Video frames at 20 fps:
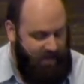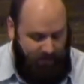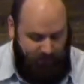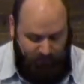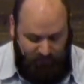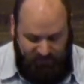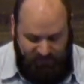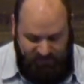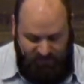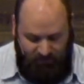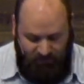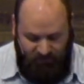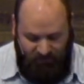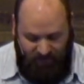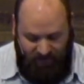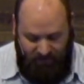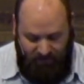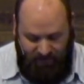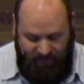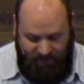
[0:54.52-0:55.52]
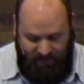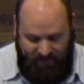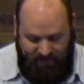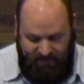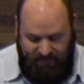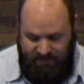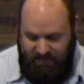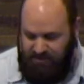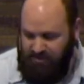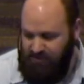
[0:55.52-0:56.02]
please come find me and I
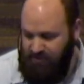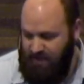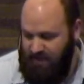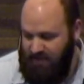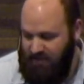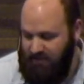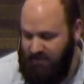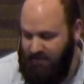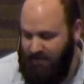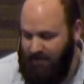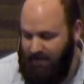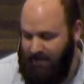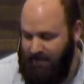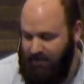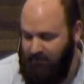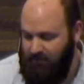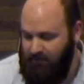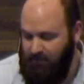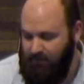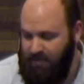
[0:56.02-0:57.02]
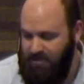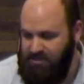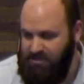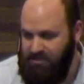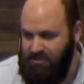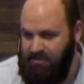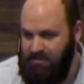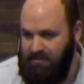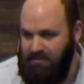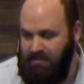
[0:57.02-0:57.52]
can get you that
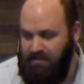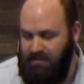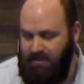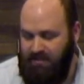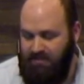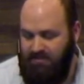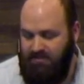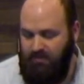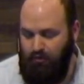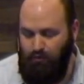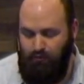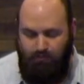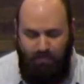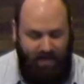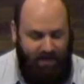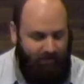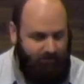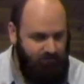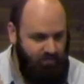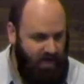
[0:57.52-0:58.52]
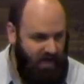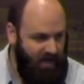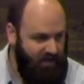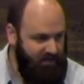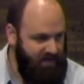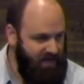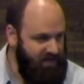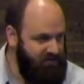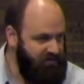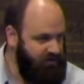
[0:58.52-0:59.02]
information soon. But
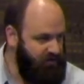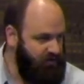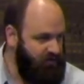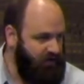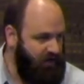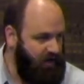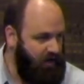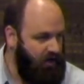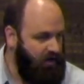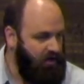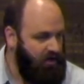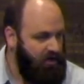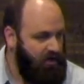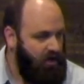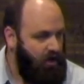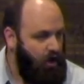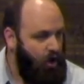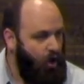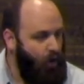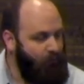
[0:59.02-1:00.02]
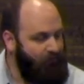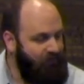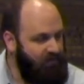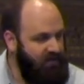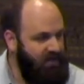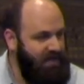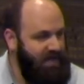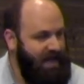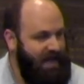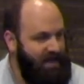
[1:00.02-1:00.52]
the insert there
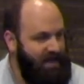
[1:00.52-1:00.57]
hopefully